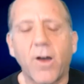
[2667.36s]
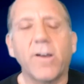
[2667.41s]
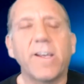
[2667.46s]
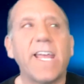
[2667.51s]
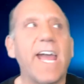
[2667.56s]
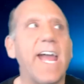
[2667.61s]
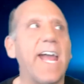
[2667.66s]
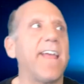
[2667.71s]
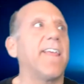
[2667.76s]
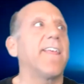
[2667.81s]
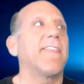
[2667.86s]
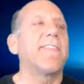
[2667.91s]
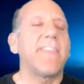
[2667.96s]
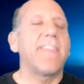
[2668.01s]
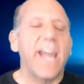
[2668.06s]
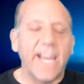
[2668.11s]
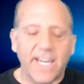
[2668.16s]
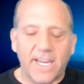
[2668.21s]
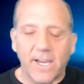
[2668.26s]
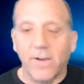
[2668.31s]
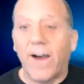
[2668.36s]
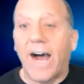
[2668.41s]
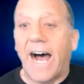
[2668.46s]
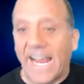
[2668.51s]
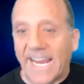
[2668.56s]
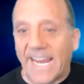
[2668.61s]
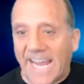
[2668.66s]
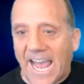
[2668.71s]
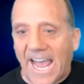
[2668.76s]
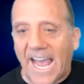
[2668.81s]
Okay, thank you.
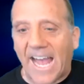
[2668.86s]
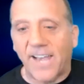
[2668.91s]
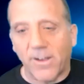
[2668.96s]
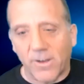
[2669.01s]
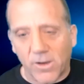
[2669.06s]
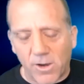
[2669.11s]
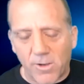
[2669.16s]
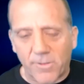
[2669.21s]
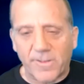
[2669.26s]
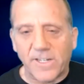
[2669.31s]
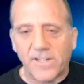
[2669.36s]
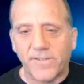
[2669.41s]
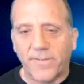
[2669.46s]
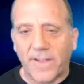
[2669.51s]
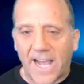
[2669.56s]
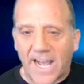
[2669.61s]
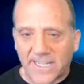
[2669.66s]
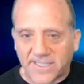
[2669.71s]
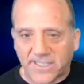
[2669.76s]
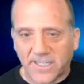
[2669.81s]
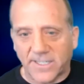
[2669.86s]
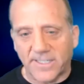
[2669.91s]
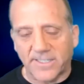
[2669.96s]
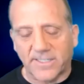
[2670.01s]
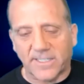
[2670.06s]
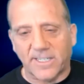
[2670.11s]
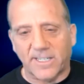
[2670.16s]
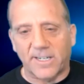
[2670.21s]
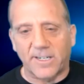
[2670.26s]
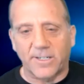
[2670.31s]
I can. Earth is flat, sun is
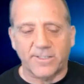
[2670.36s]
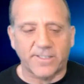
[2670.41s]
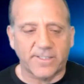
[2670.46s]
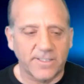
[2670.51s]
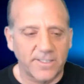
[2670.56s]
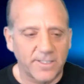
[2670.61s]
close.